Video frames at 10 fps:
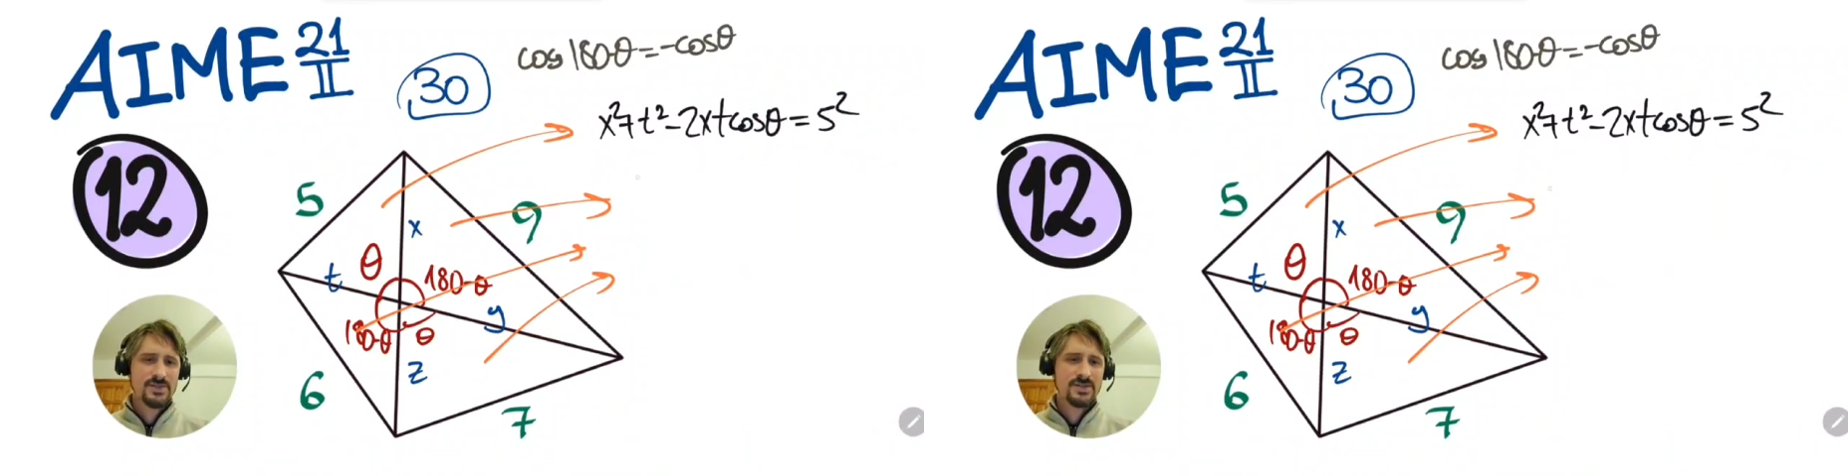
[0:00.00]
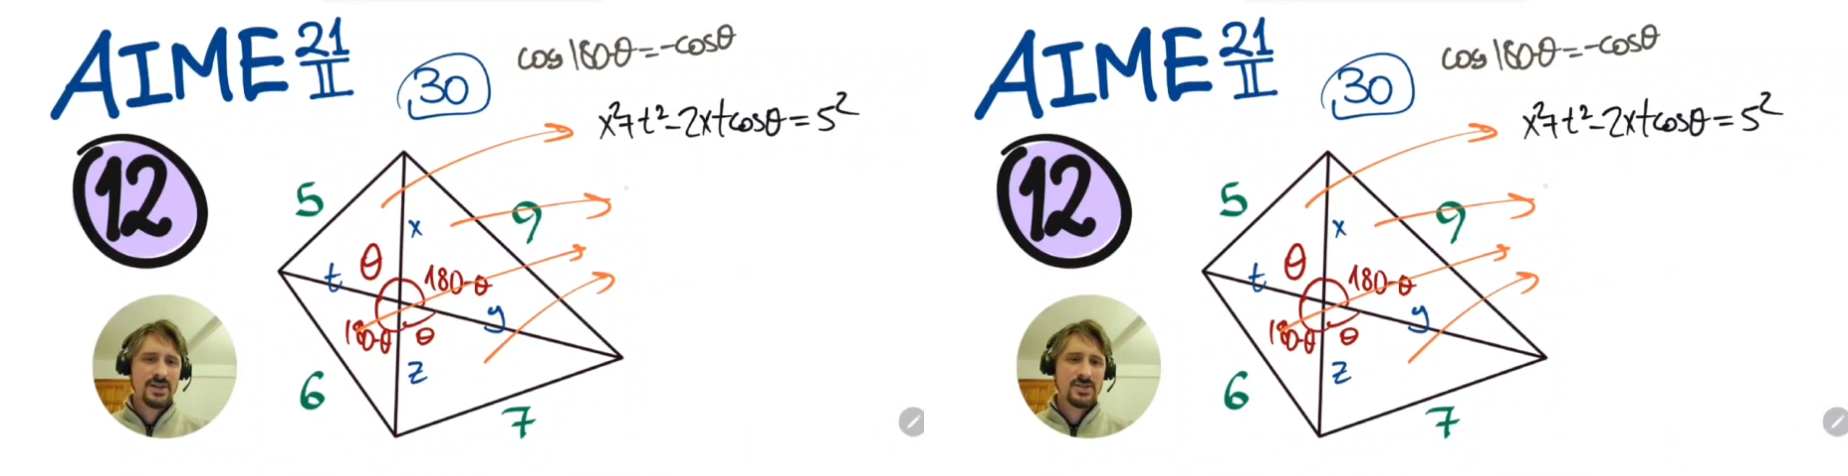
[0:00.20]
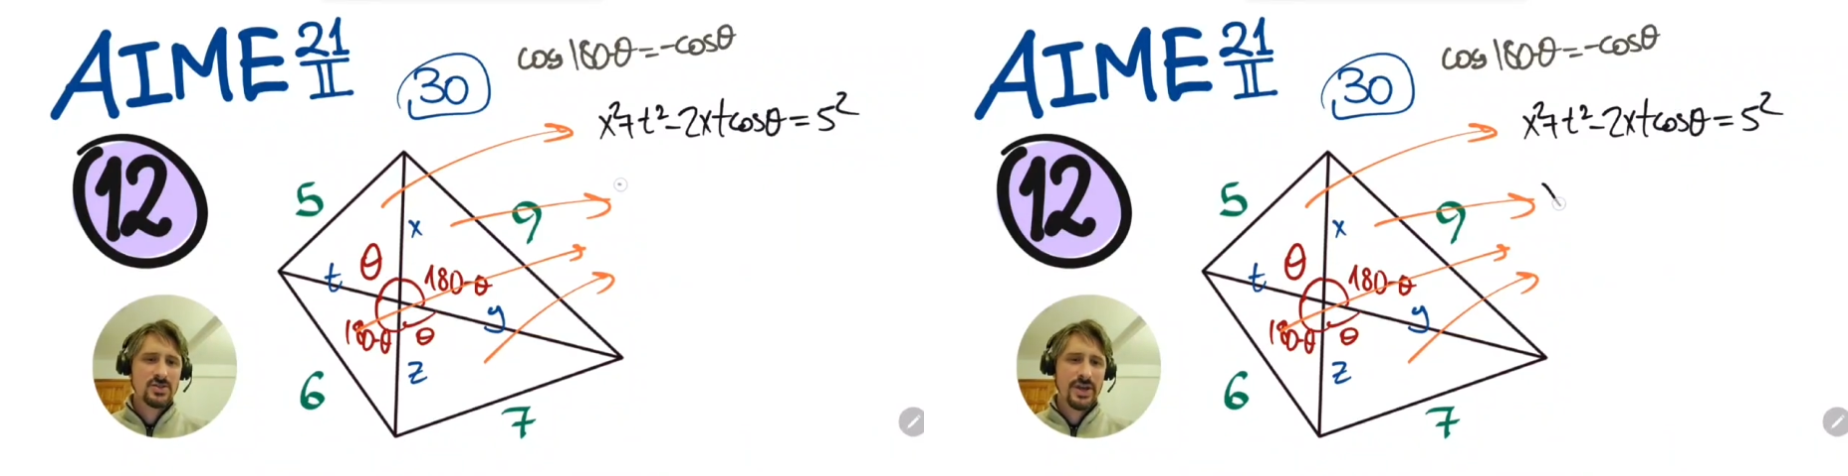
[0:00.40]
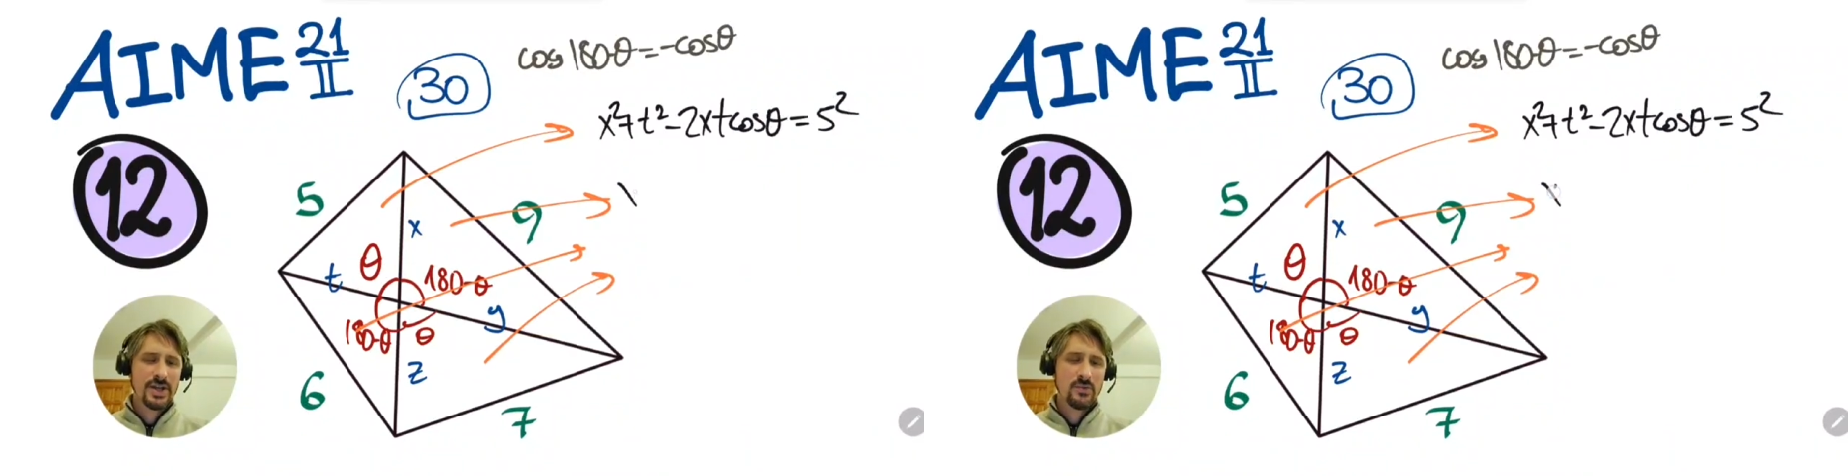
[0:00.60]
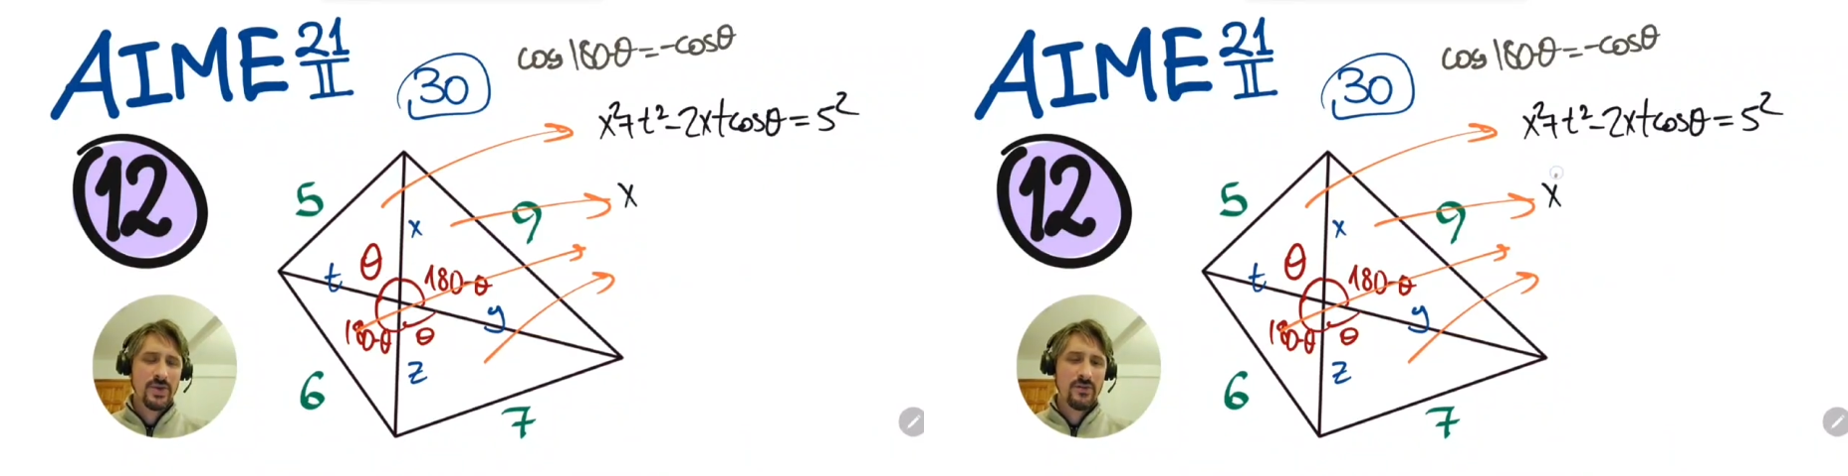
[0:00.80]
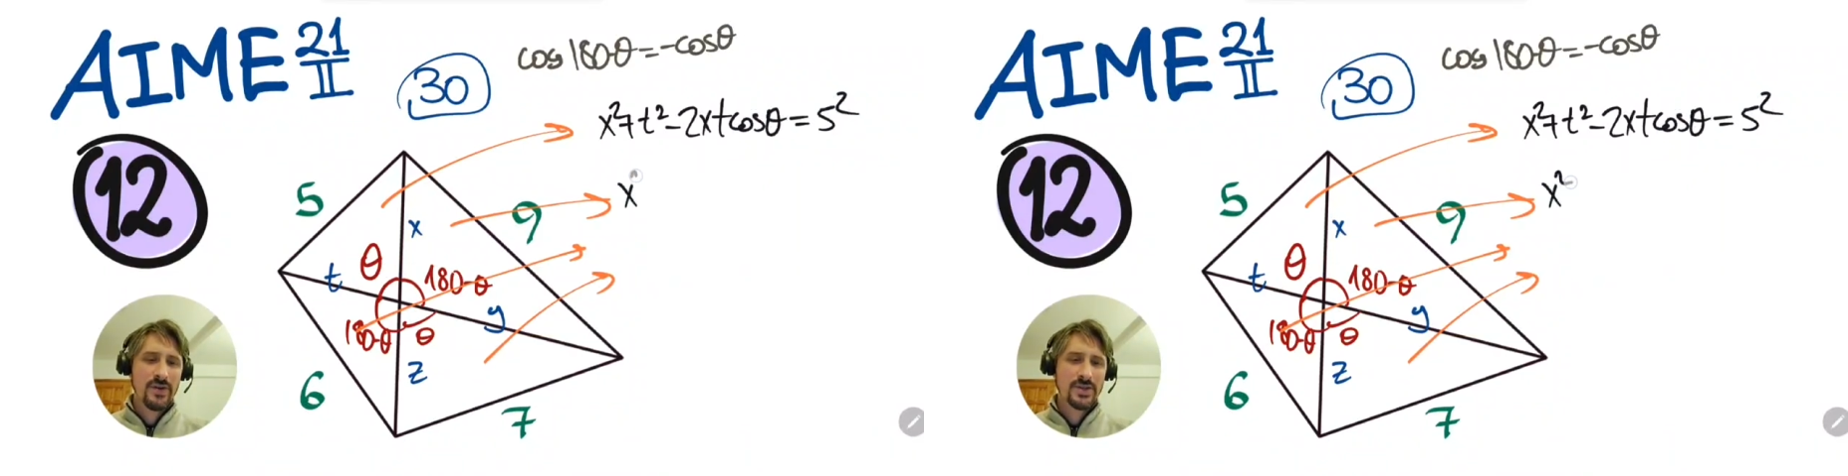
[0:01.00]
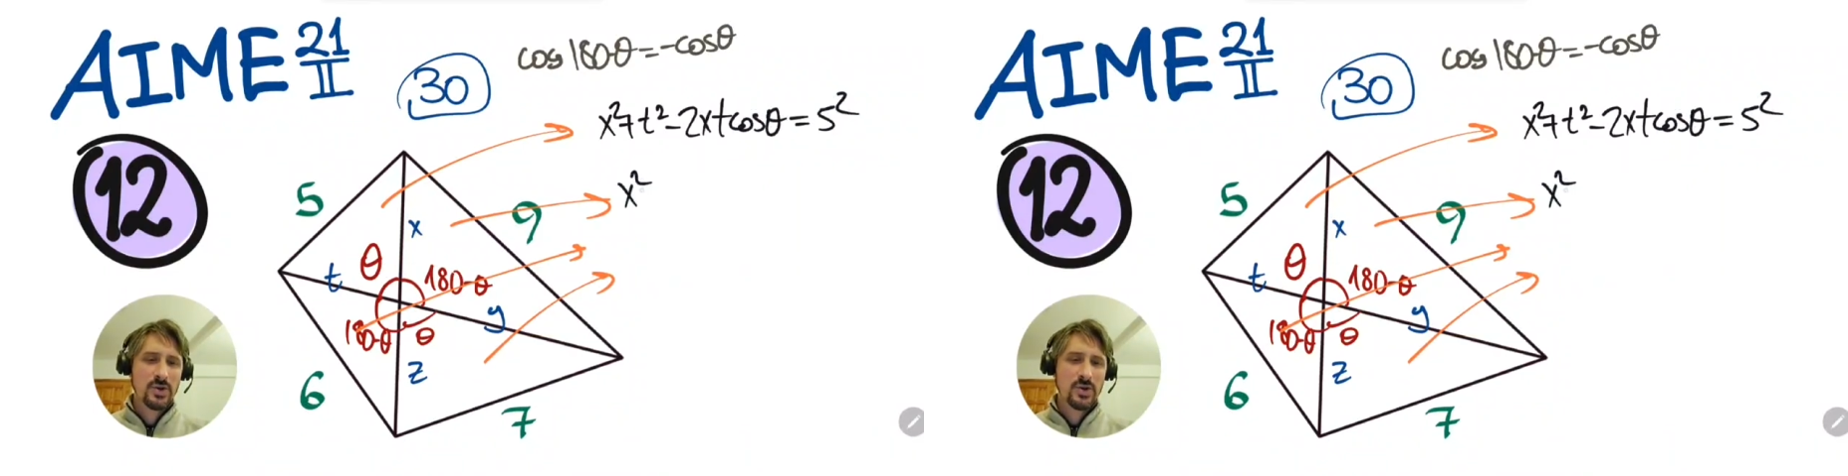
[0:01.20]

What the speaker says: The second triangle, we have